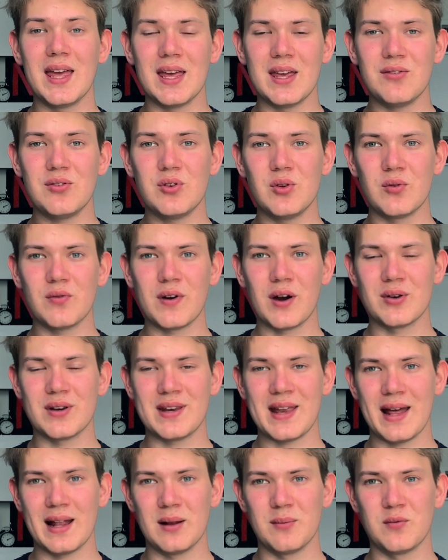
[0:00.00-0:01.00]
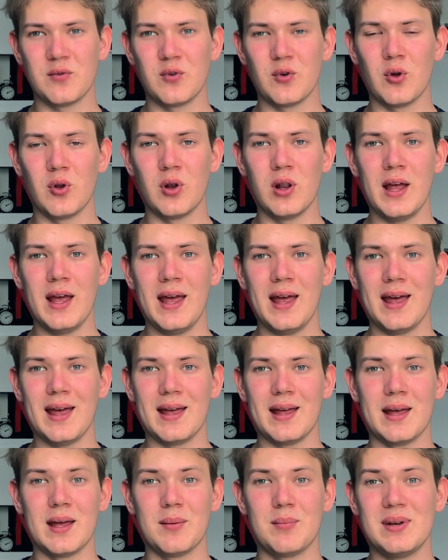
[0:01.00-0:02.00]
If you found it helpful,
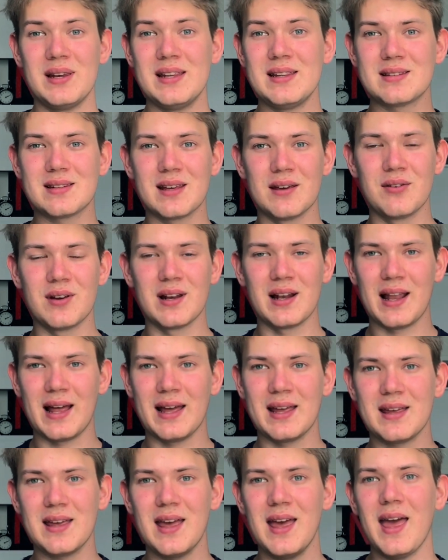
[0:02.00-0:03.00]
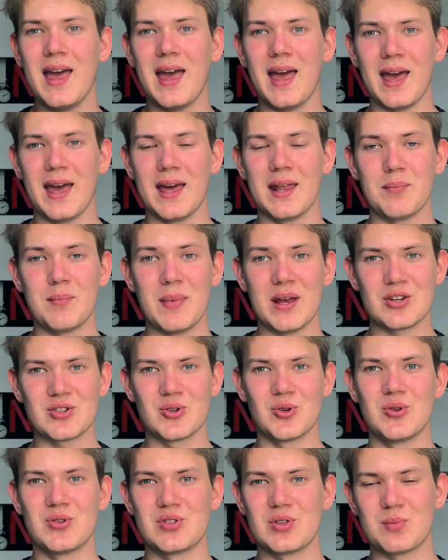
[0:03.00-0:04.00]
please give it a like and make
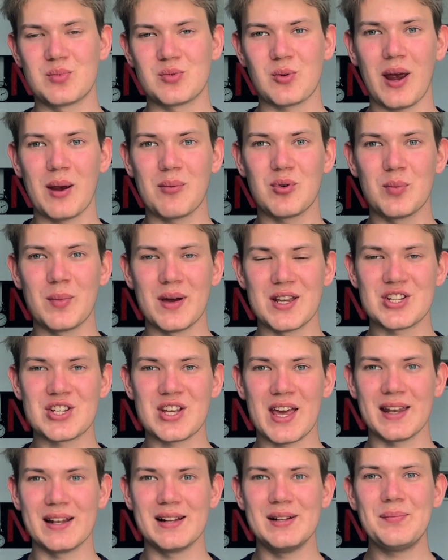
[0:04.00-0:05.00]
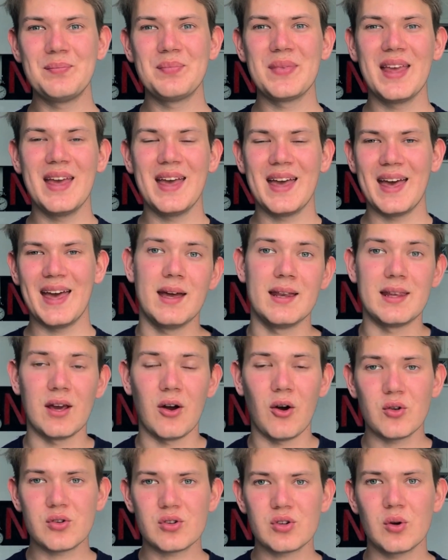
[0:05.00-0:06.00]
sure to subscribe to my channel. And yeah,
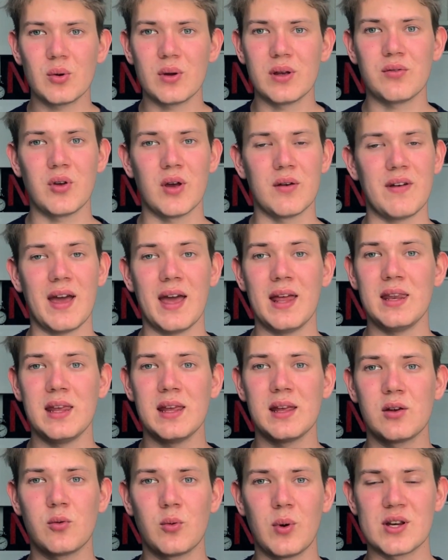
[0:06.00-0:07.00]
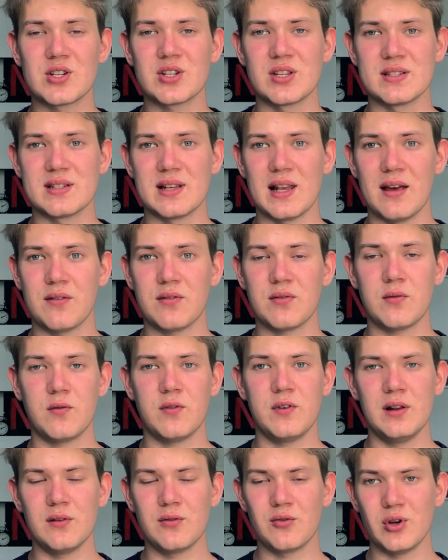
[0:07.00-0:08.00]
also if you have any questions left,
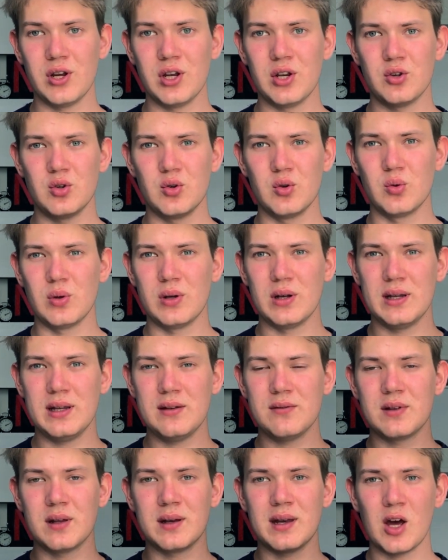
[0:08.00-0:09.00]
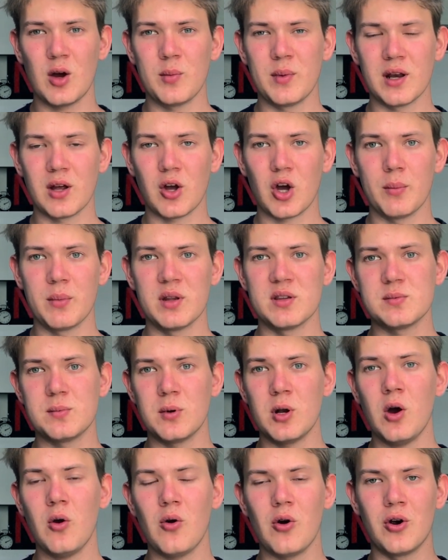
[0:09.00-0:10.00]
feel free to leave them down in the comments
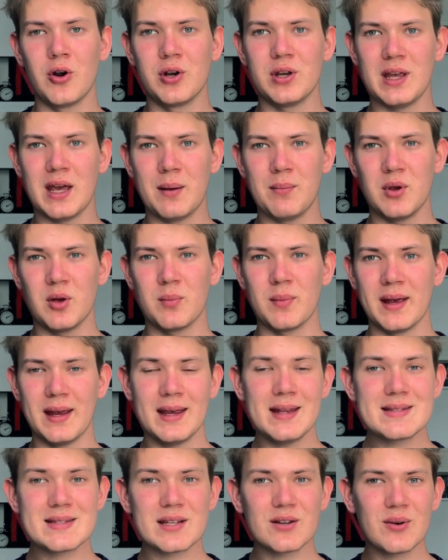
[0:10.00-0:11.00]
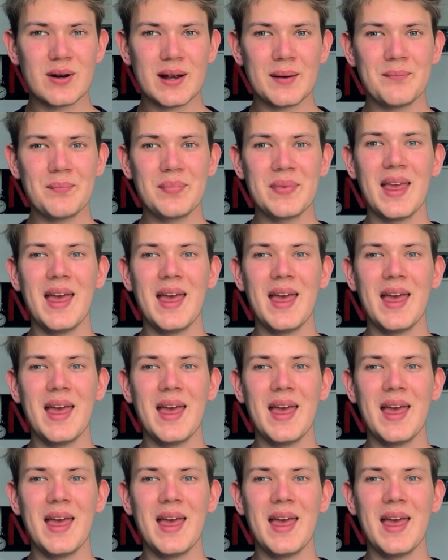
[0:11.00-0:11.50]
below or DM me on my Instagram.